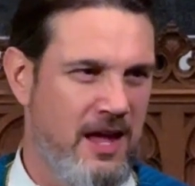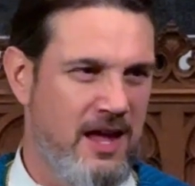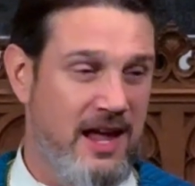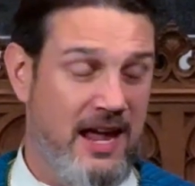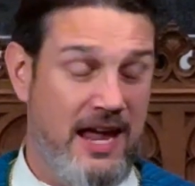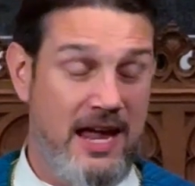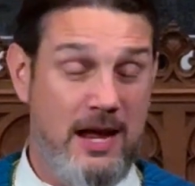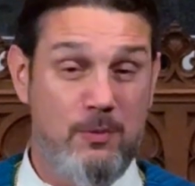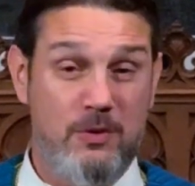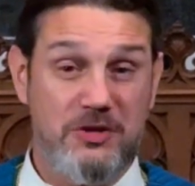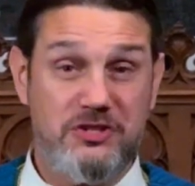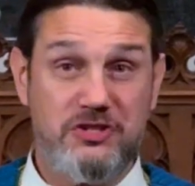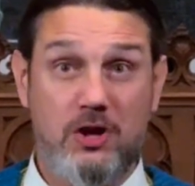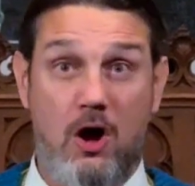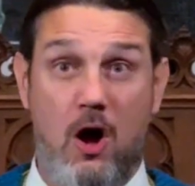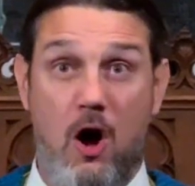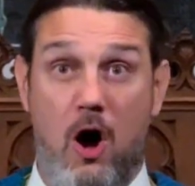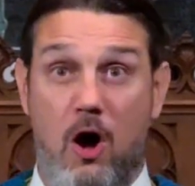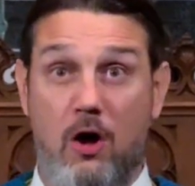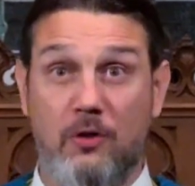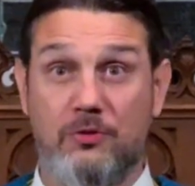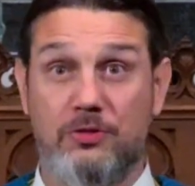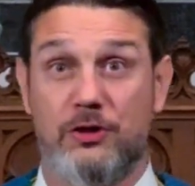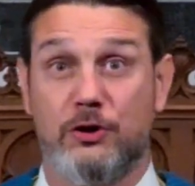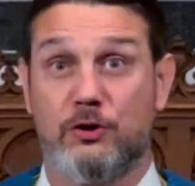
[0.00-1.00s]
He was
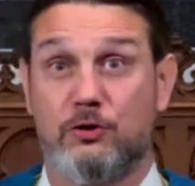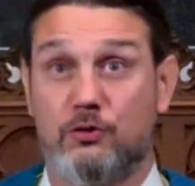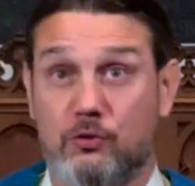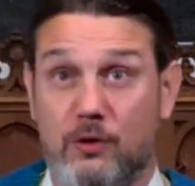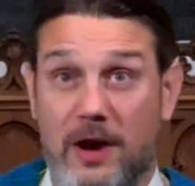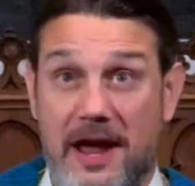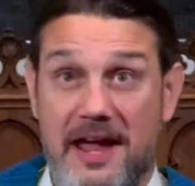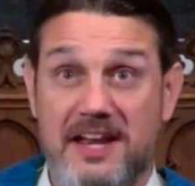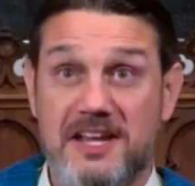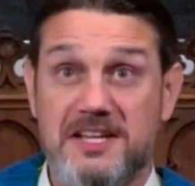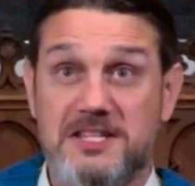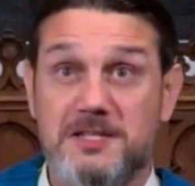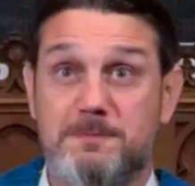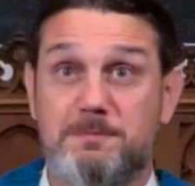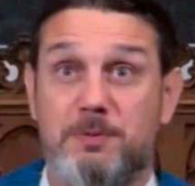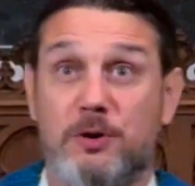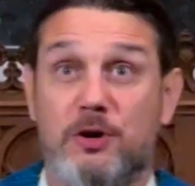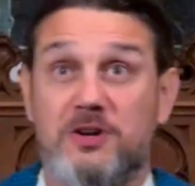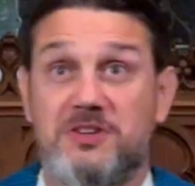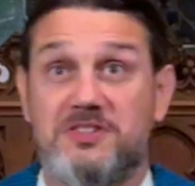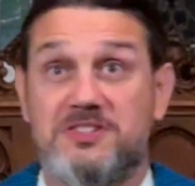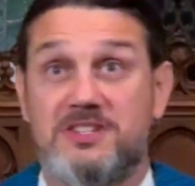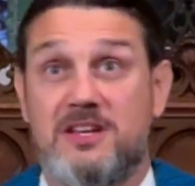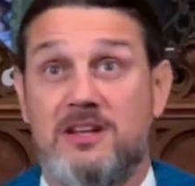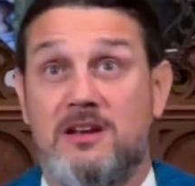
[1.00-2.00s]
called the greatest
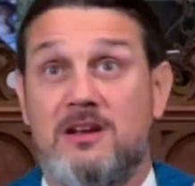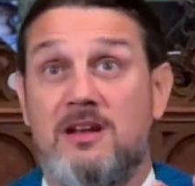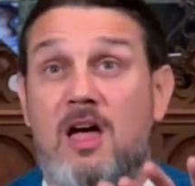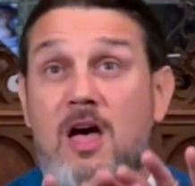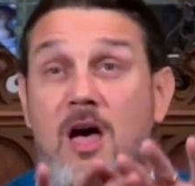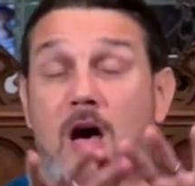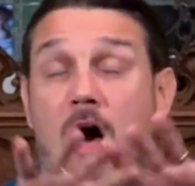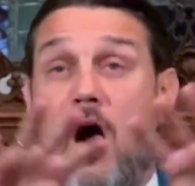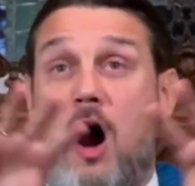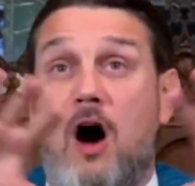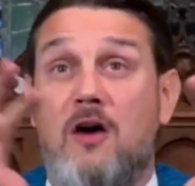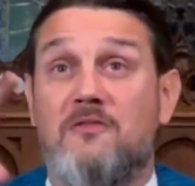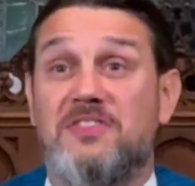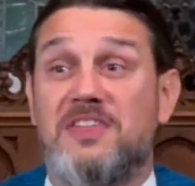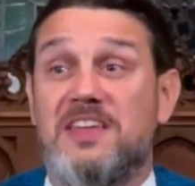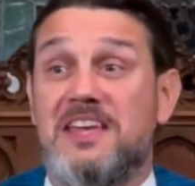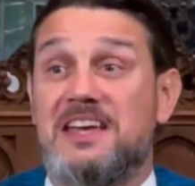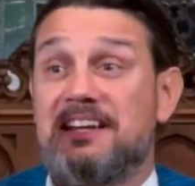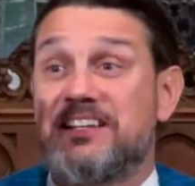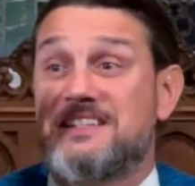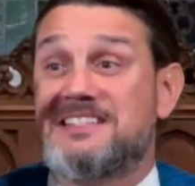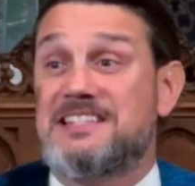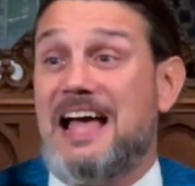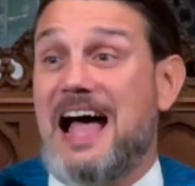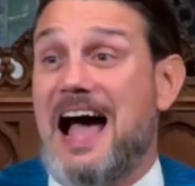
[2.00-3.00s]
person of the
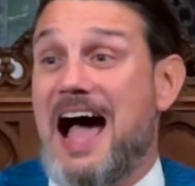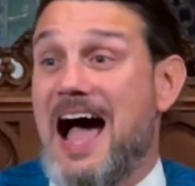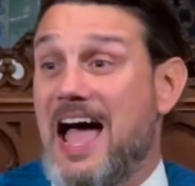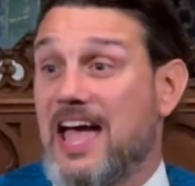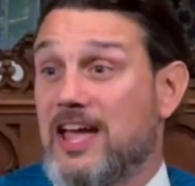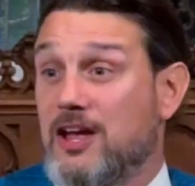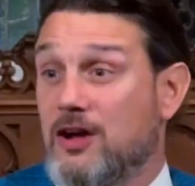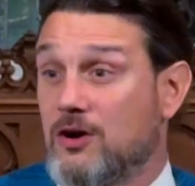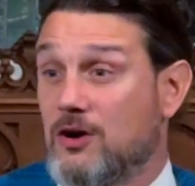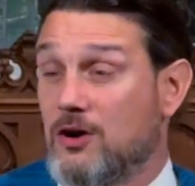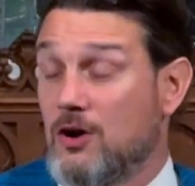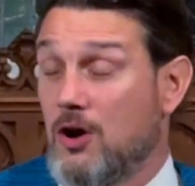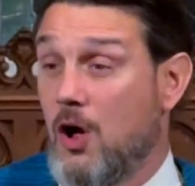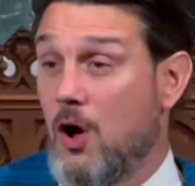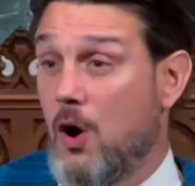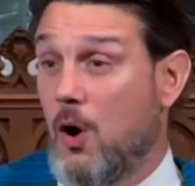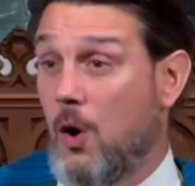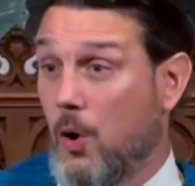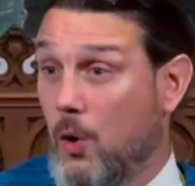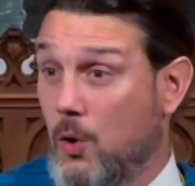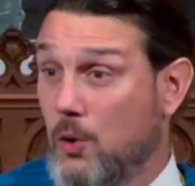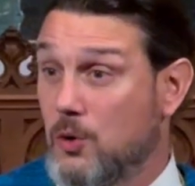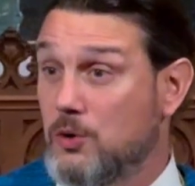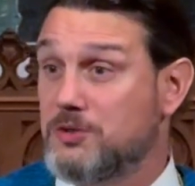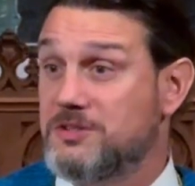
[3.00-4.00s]
entire
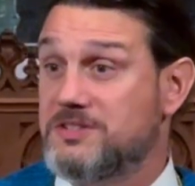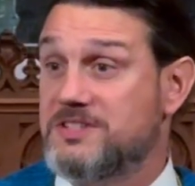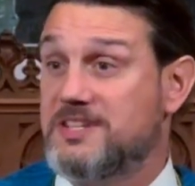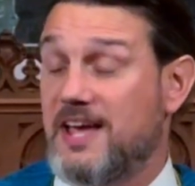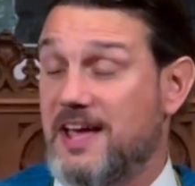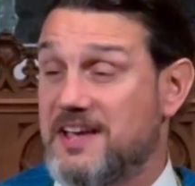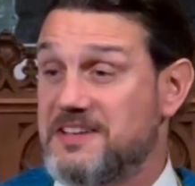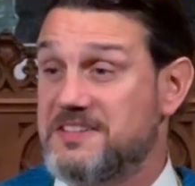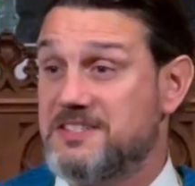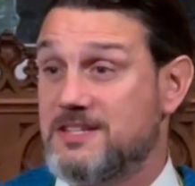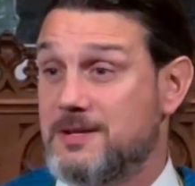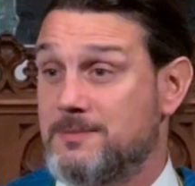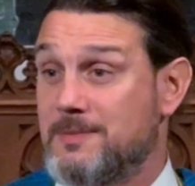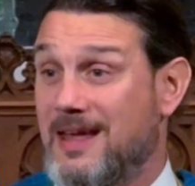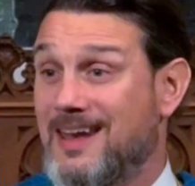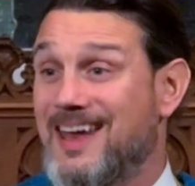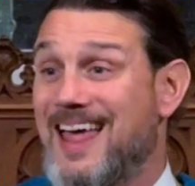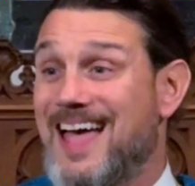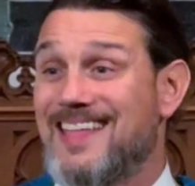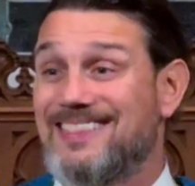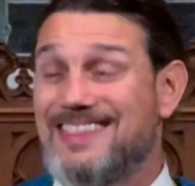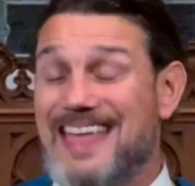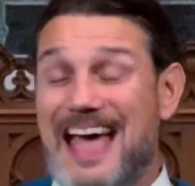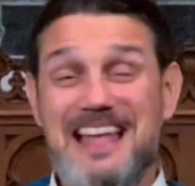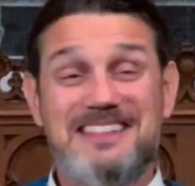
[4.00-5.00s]
Old
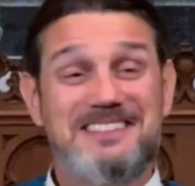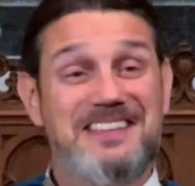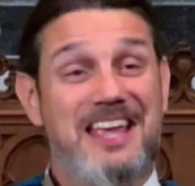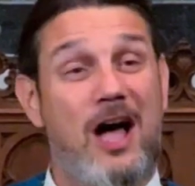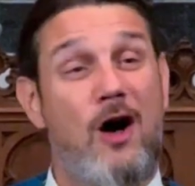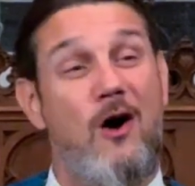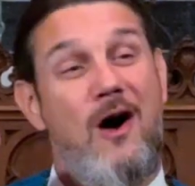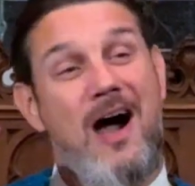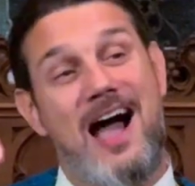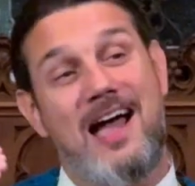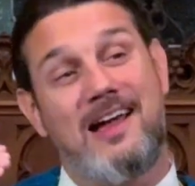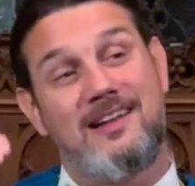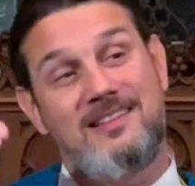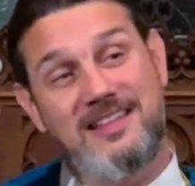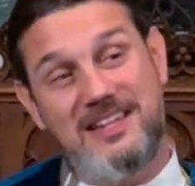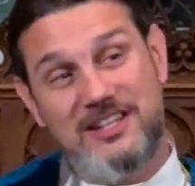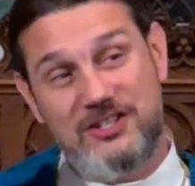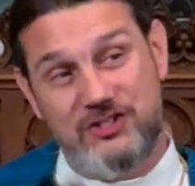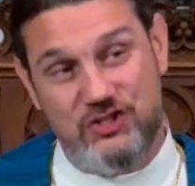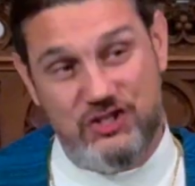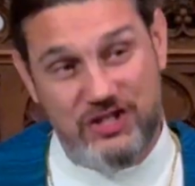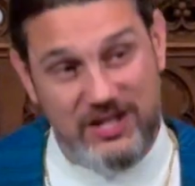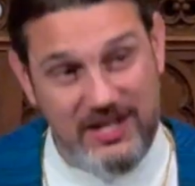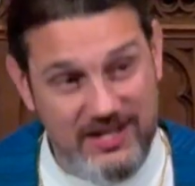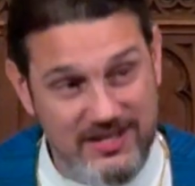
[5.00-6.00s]
Testament. That's how highly
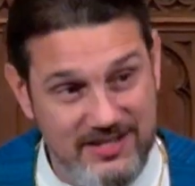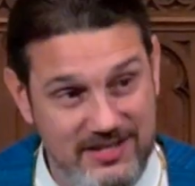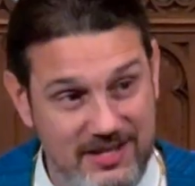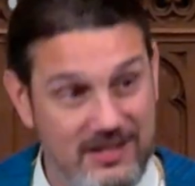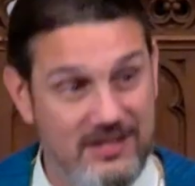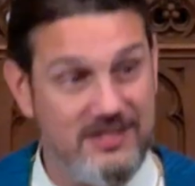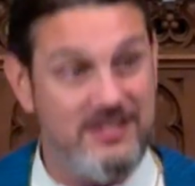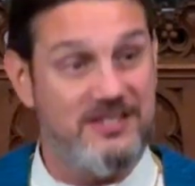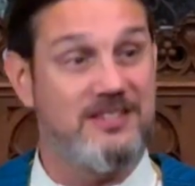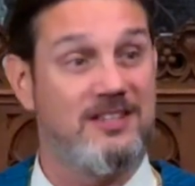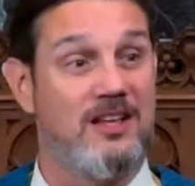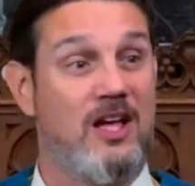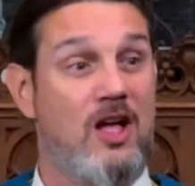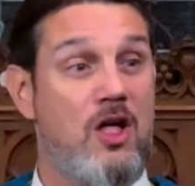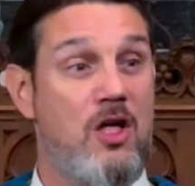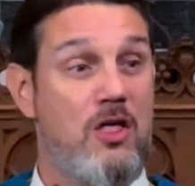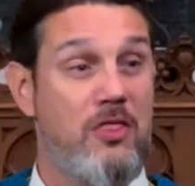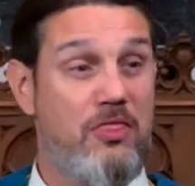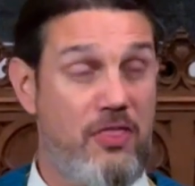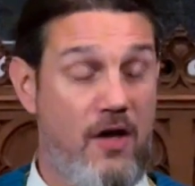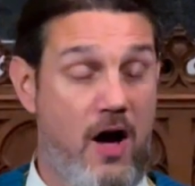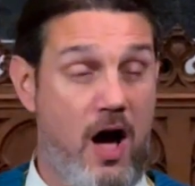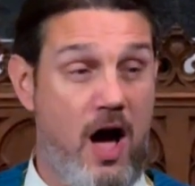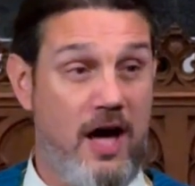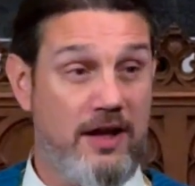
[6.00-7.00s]
Jesus
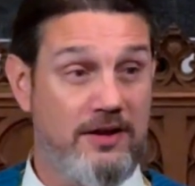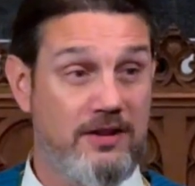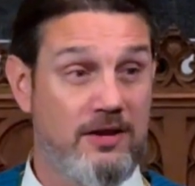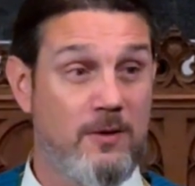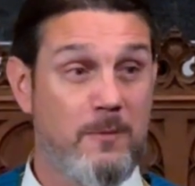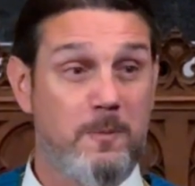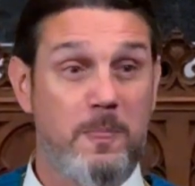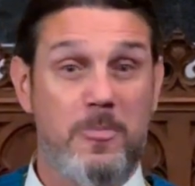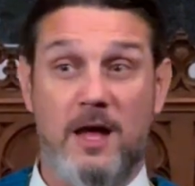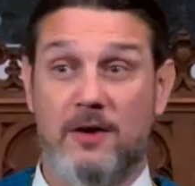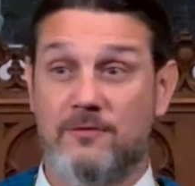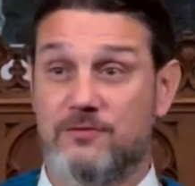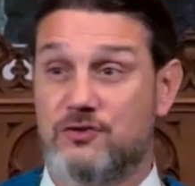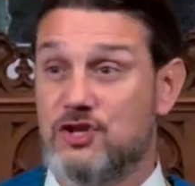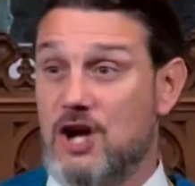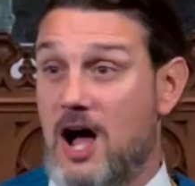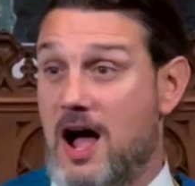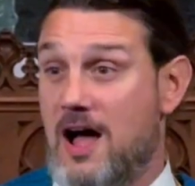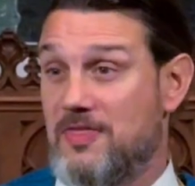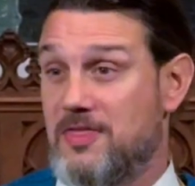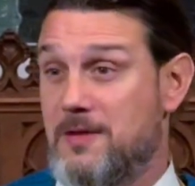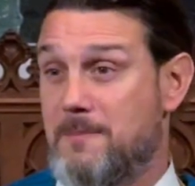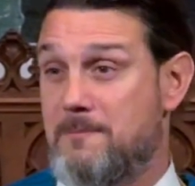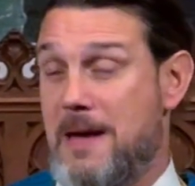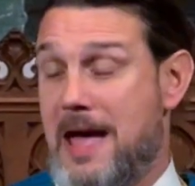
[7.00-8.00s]
thought of
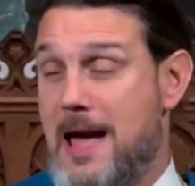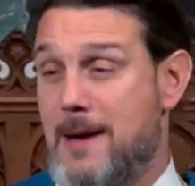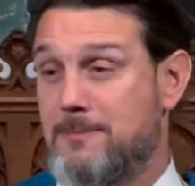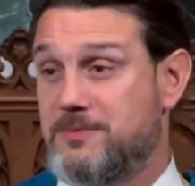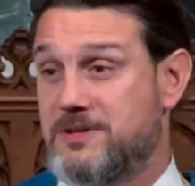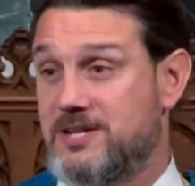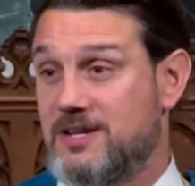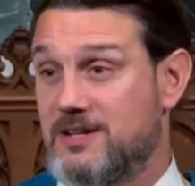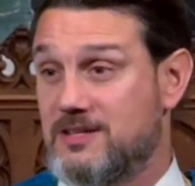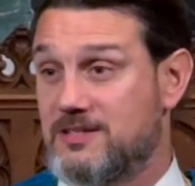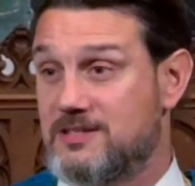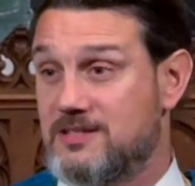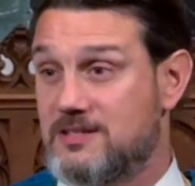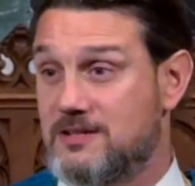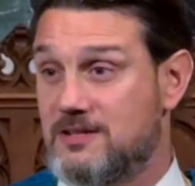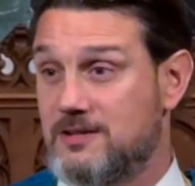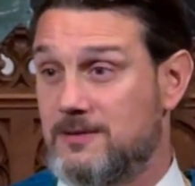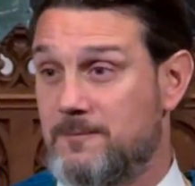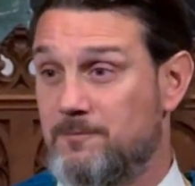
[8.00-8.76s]
John the Baptist.